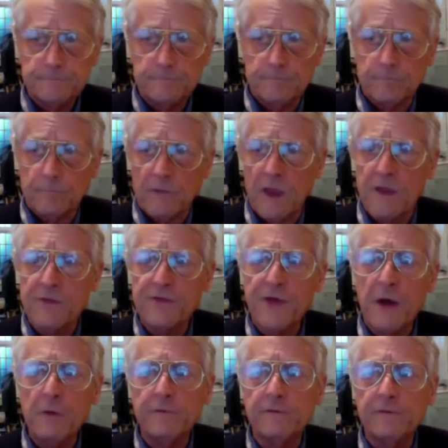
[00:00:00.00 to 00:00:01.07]
and
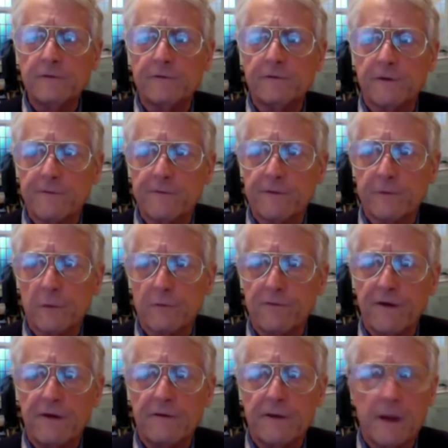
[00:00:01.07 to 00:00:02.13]
thousands of servers were
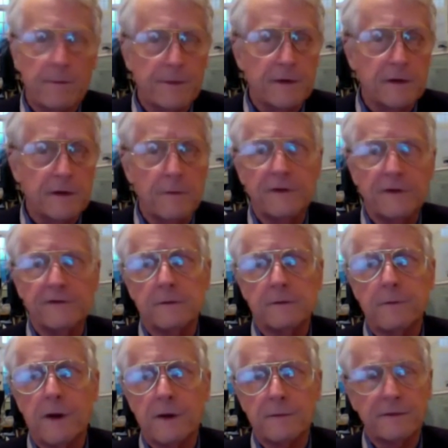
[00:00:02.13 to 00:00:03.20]
firing up in companies and
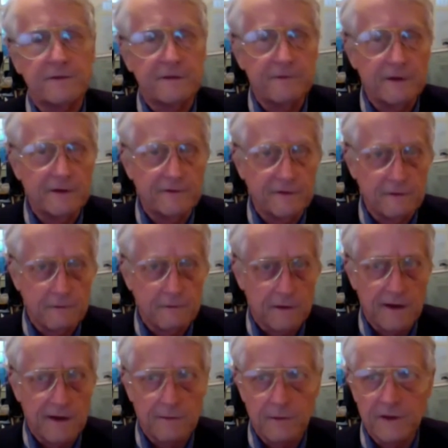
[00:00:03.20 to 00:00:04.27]
apartments, even in secret hiding
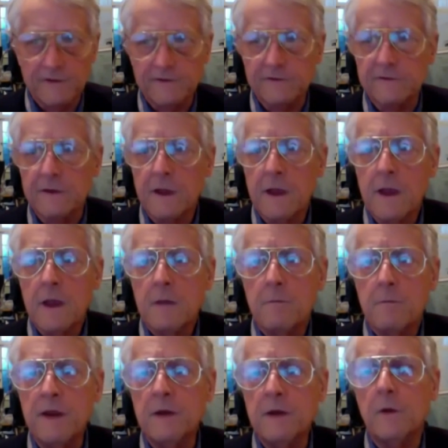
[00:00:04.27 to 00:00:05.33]
places.
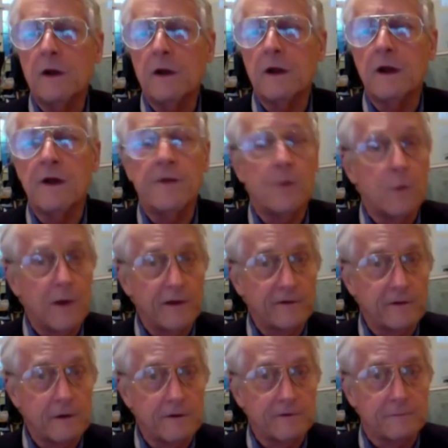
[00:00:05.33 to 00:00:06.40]
Meanwhile, on the West
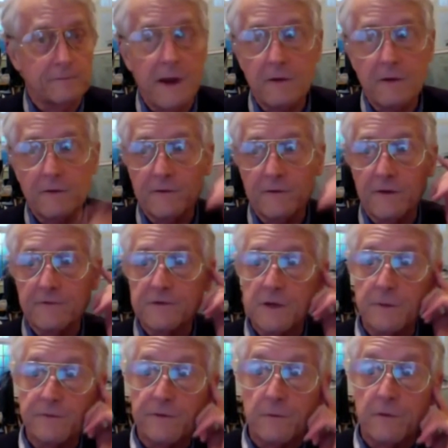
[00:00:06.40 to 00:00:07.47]
Coast, Microsoft jumps in
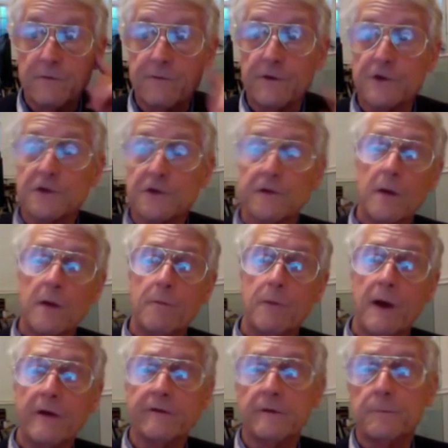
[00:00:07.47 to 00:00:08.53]
with a version of the web
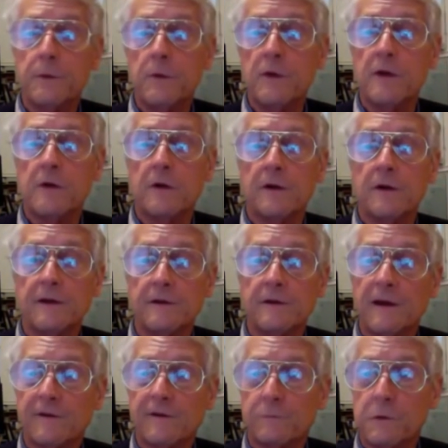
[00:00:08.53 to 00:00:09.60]
browser PUI called Internet
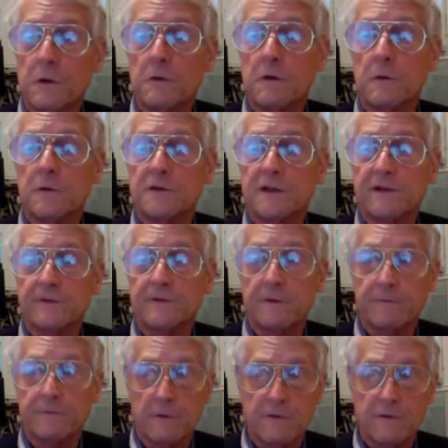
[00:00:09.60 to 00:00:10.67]
Explorer, which gets off the
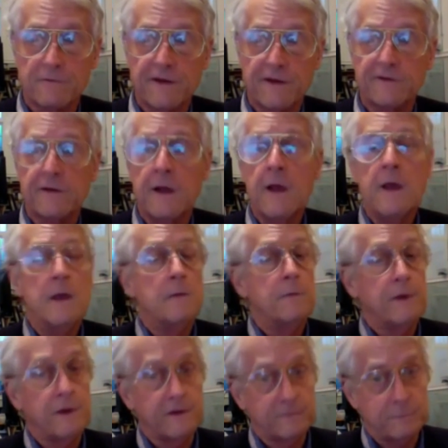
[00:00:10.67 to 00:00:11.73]
ground fast because
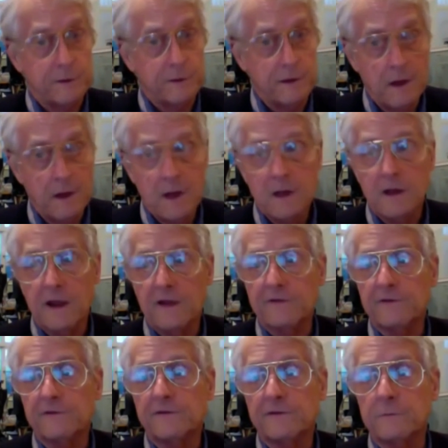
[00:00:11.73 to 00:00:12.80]
Bill licenses
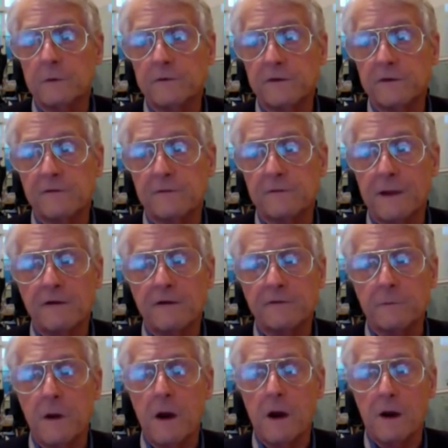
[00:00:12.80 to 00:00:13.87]
Mosaic from Larry
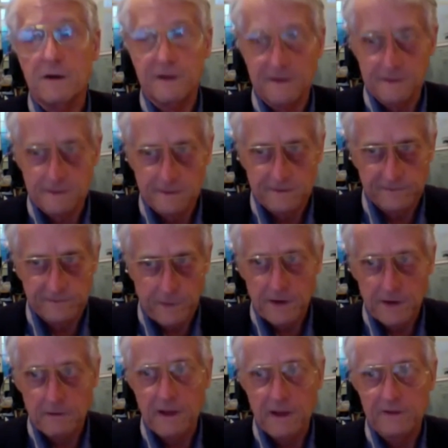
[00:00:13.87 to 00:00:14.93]
Smarr, technically
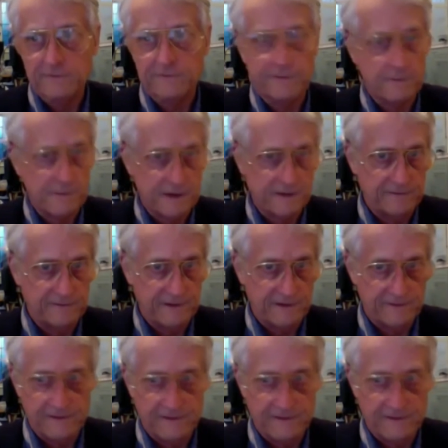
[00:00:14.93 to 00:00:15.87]
spyglass from NCSA.